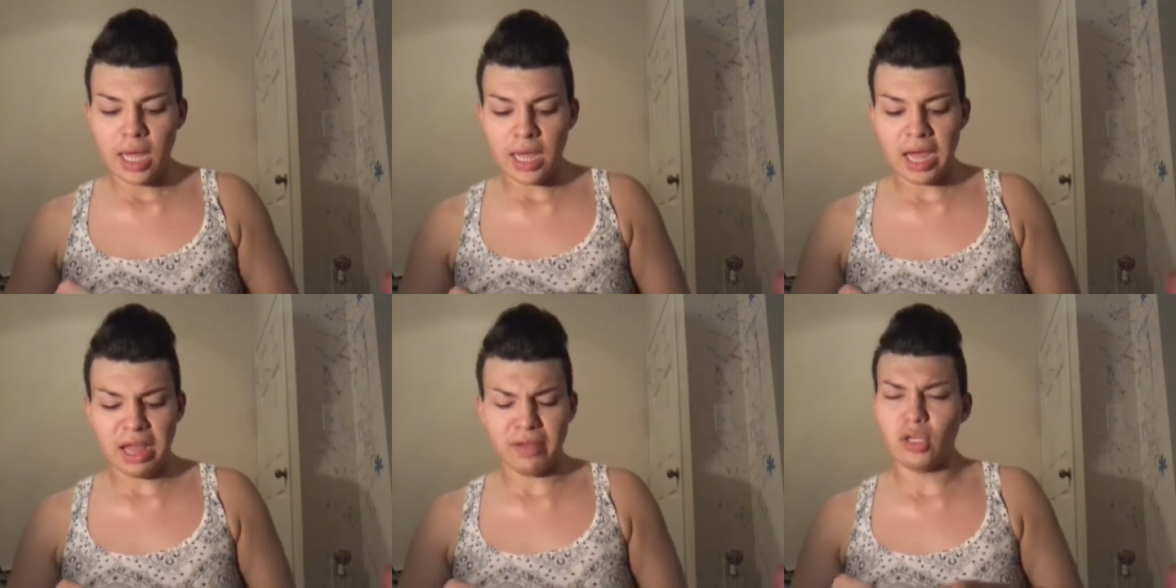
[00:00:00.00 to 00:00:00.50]
you
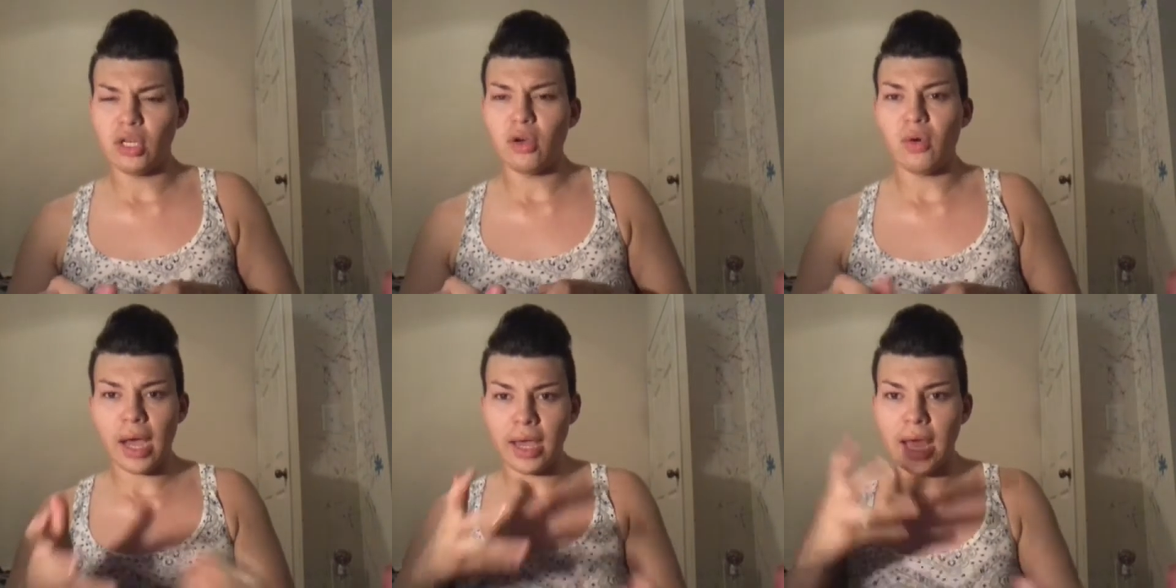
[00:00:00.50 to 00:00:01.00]
know,
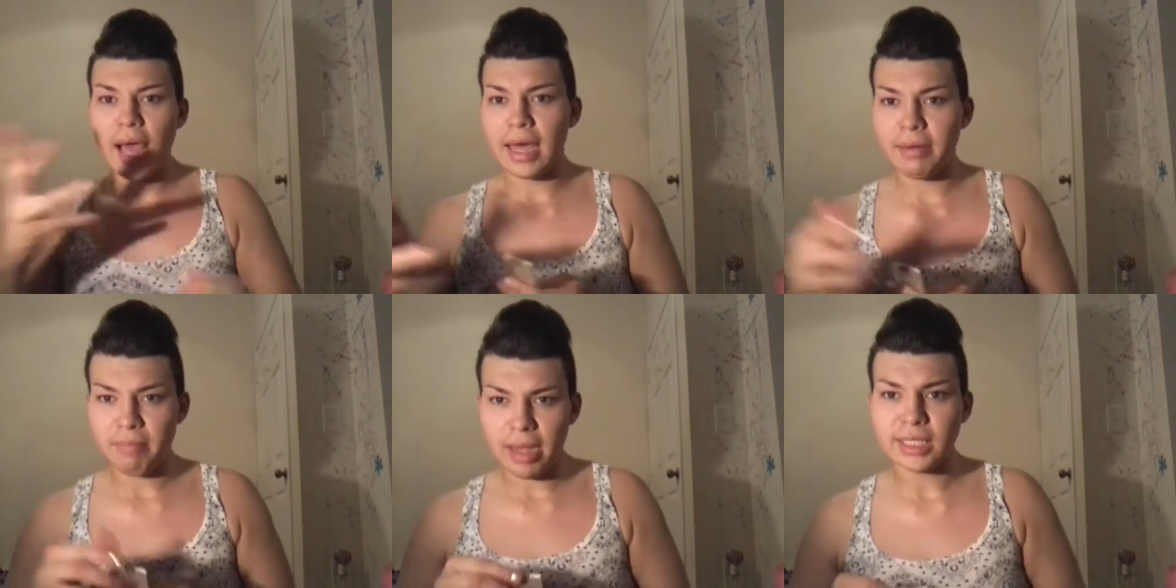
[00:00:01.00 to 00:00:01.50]
I had my
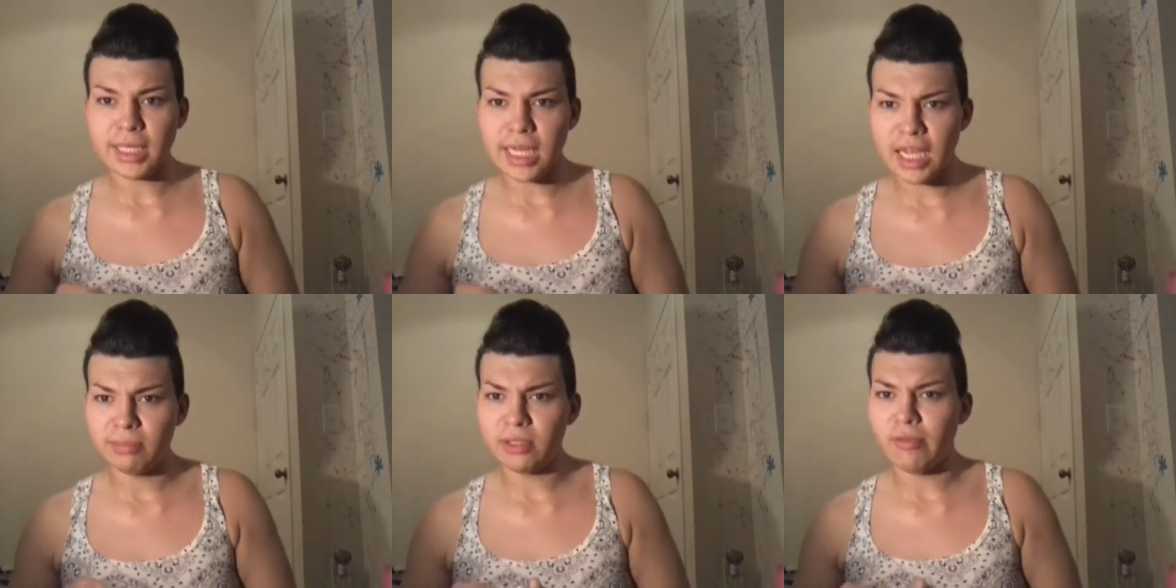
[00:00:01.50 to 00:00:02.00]
Tom's
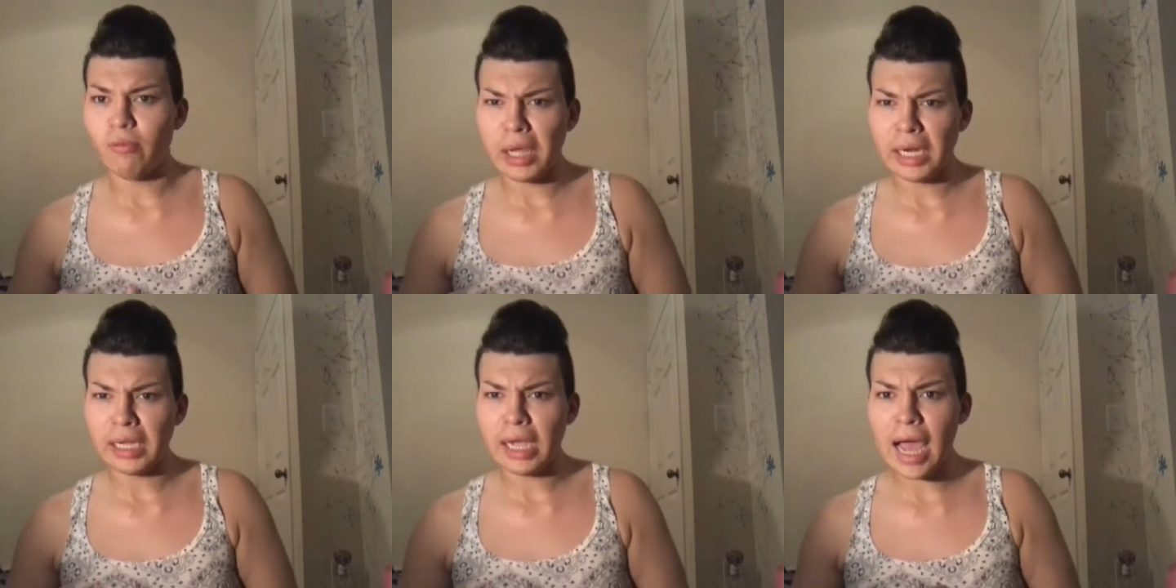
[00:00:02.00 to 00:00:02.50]
of Waiting
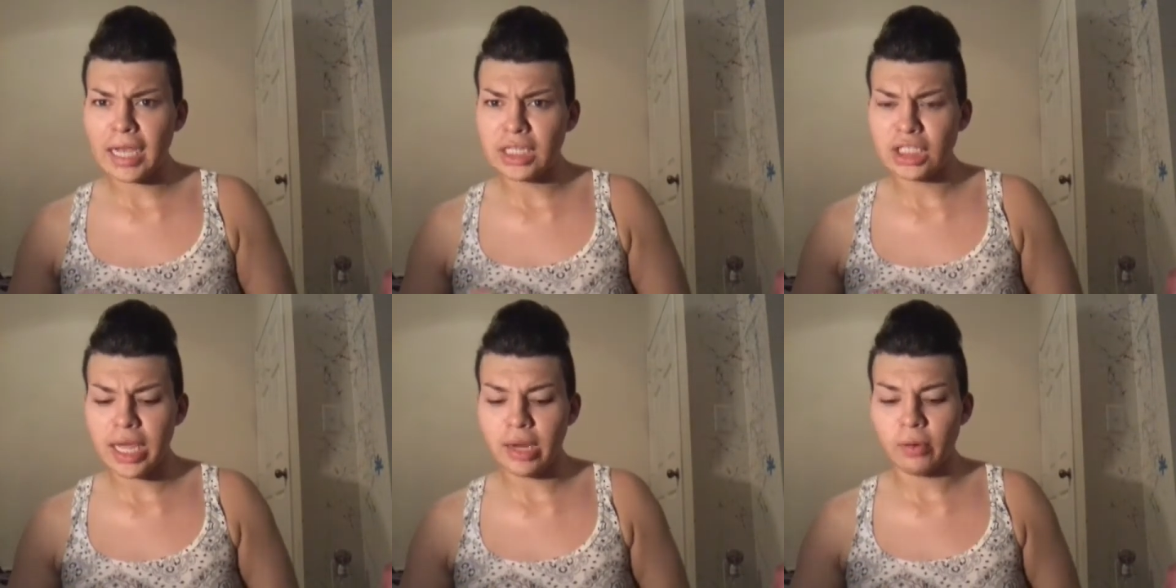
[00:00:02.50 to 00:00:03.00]
eyeshadow.
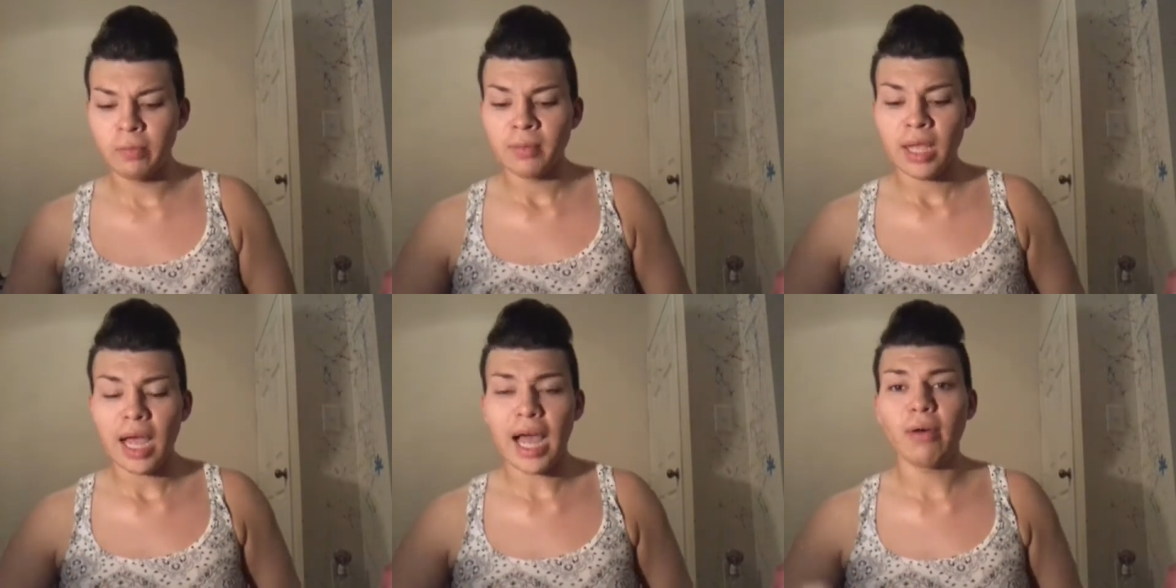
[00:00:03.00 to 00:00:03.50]
I
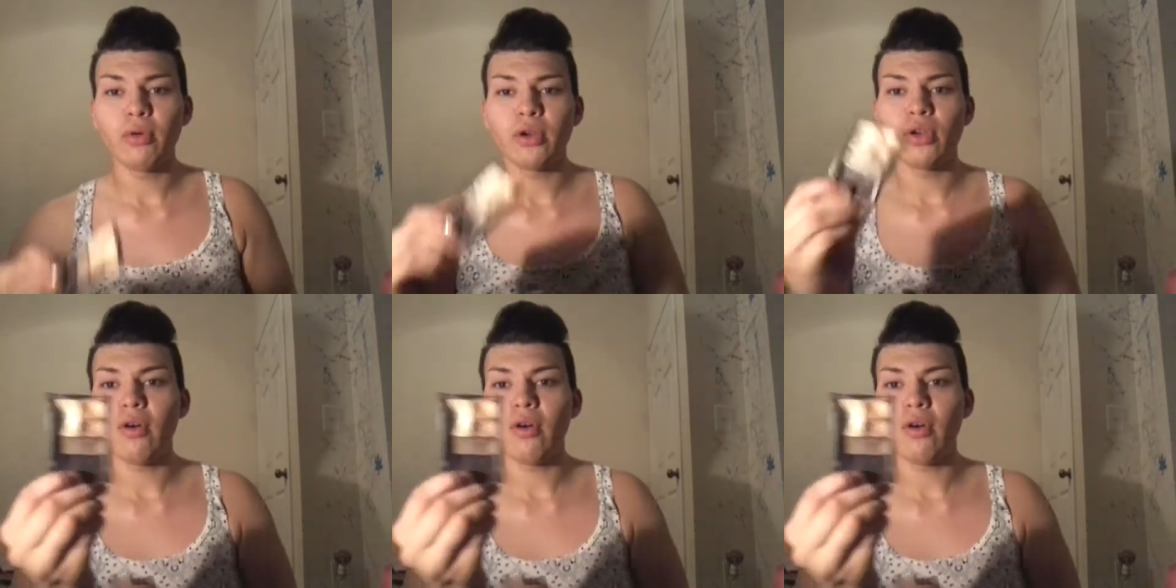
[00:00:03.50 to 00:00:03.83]
would go for